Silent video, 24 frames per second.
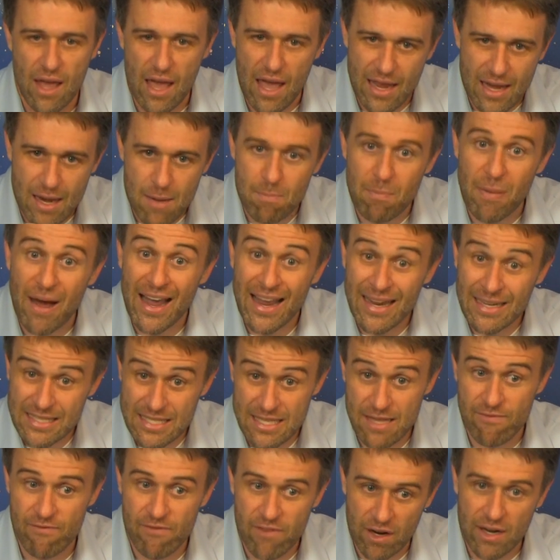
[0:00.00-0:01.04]
and it
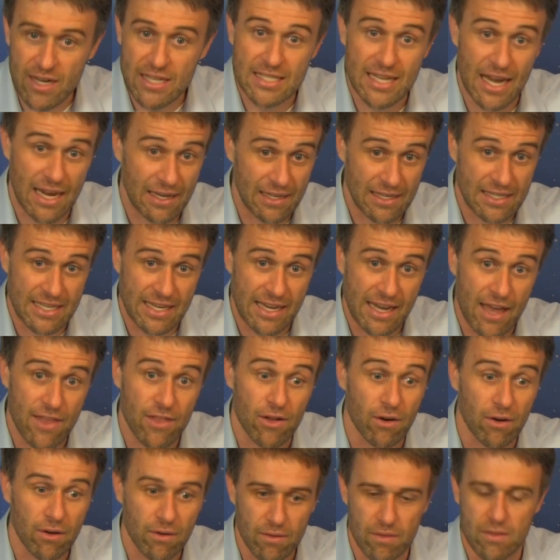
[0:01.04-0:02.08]
binds them very tightly
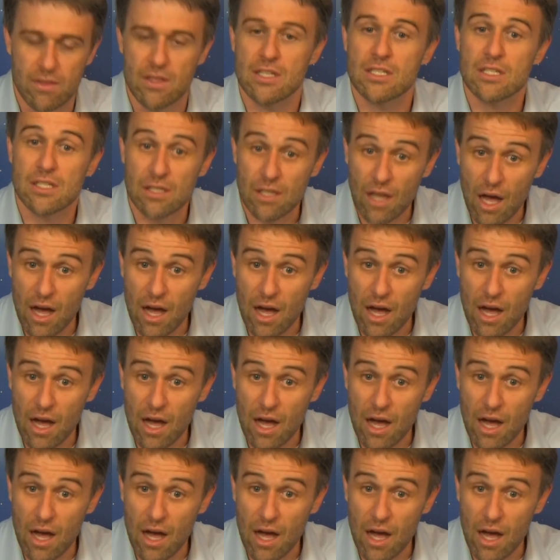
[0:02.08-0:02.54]
together. This